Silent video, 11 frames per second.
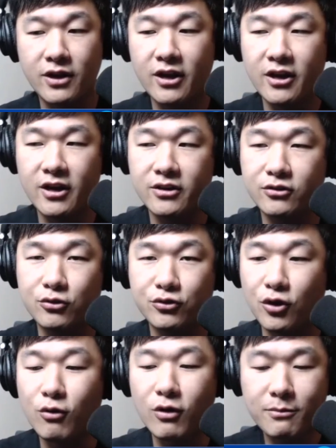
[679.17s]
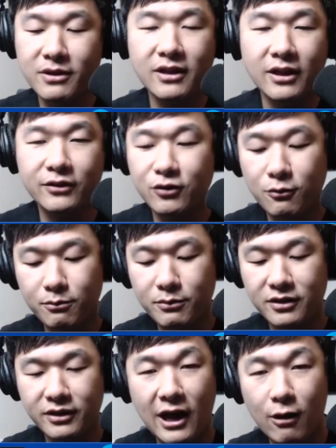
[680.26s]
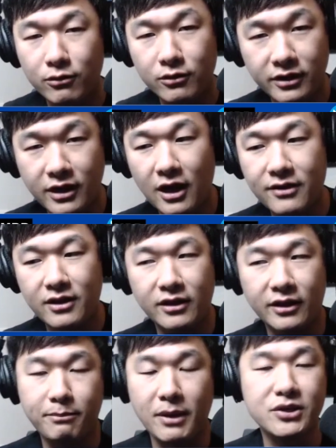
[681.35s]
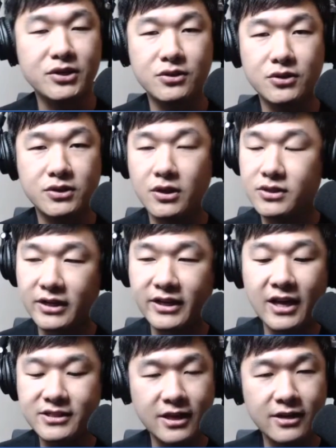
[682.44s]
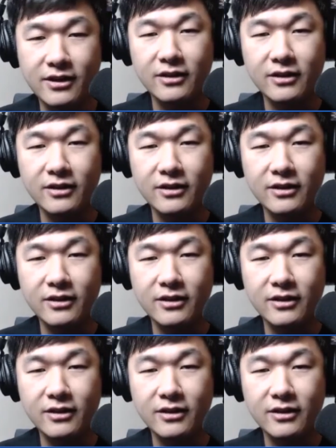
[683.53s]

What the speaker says: And you don't want to be like, don't be the cowardly guy that like benches their studs. I can't stand that.